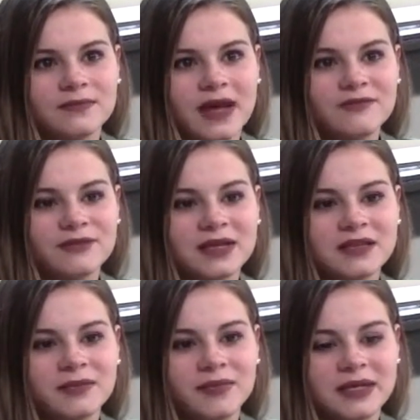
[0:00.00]
I feel like
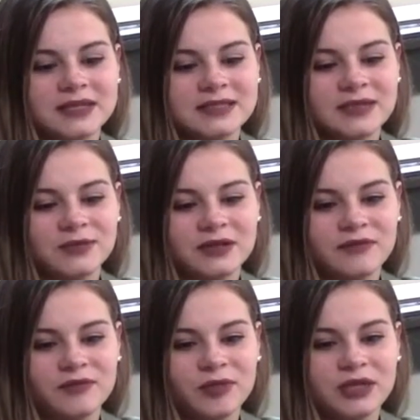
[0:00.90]
the biggest thing with the
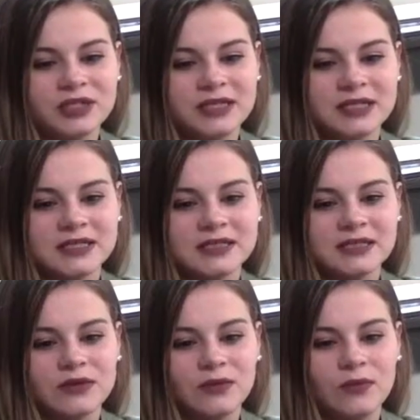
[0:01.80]
giving project
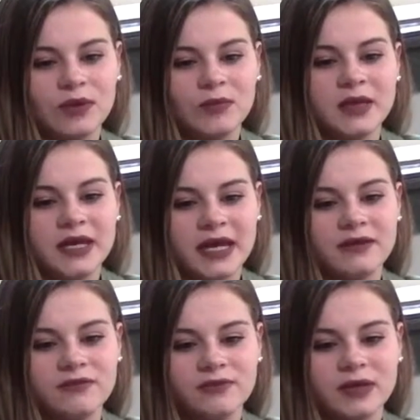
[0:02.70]
is when we
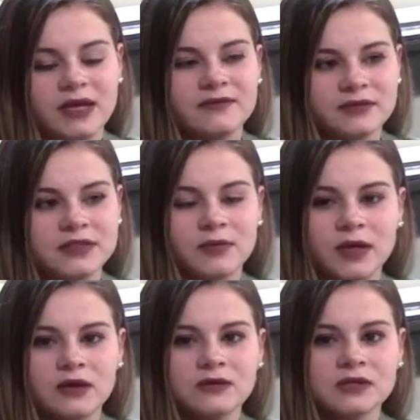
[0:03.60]
gave to
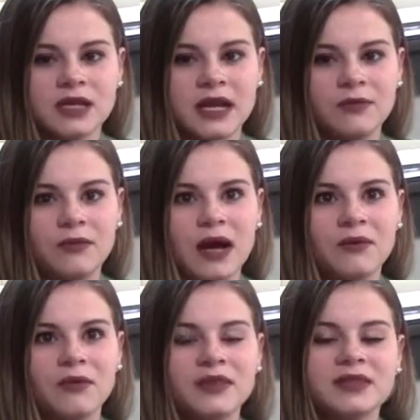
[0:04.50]
someone else. And I
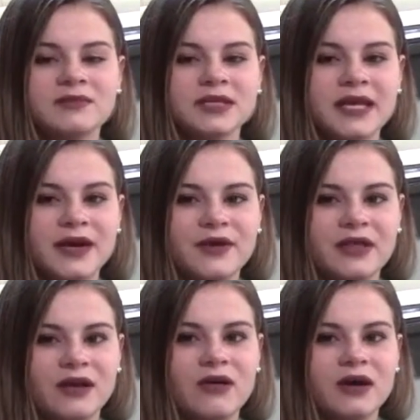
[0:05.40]
want them to carry
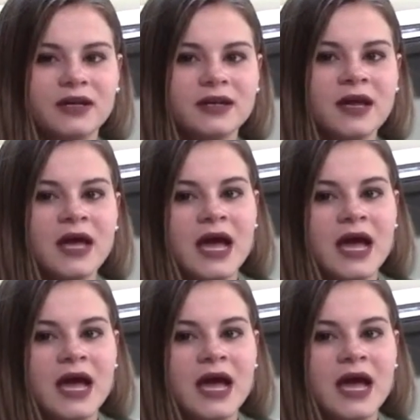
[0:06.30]
that on.